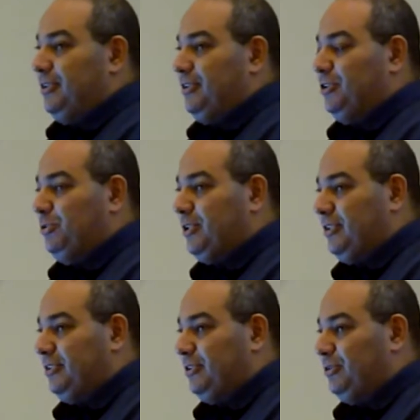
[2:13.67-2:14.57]
So the
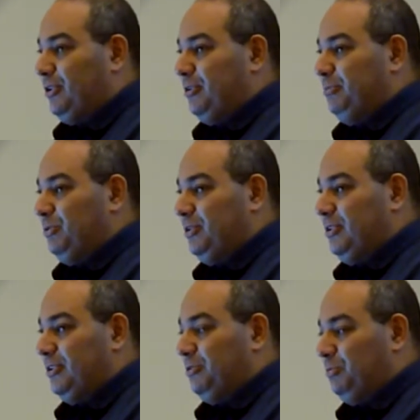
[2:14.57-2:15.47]
results I'm
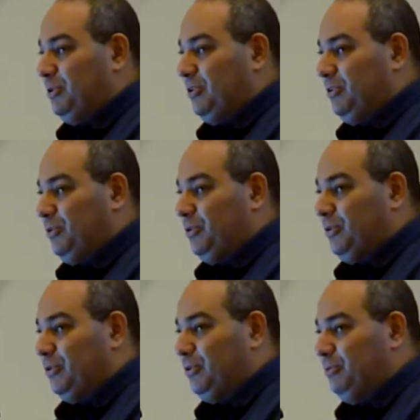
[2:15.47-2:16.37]
going to
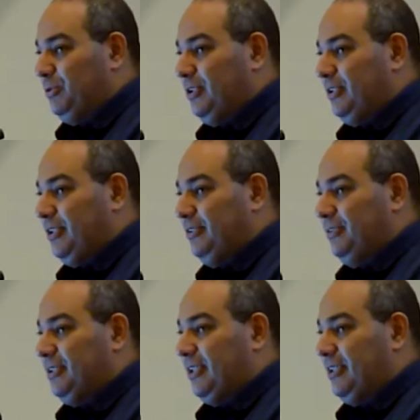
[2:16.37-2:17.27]
discuss
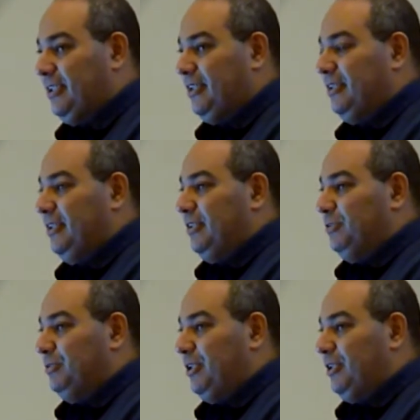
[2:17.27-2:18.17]
today in the
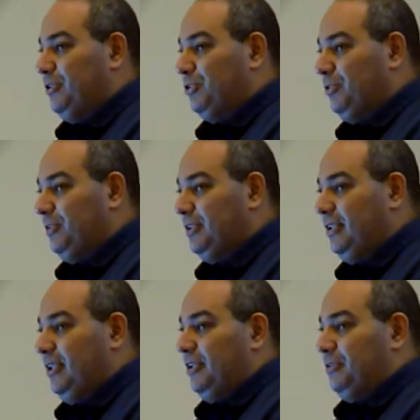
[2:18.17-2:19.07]
methodology is
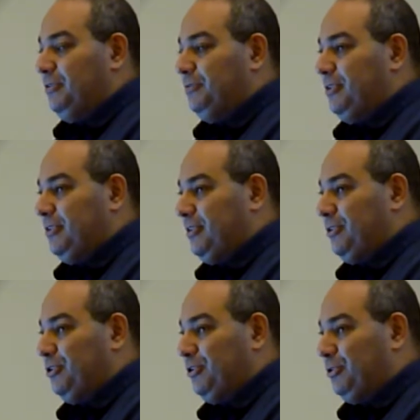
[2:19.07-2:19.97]
executed
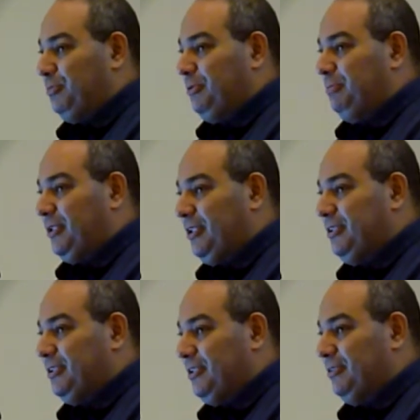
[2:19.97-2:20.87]
in a large
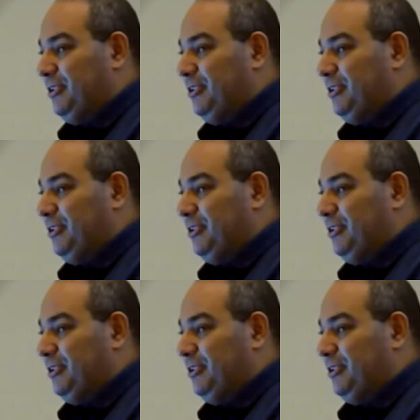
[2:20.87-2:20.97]
project,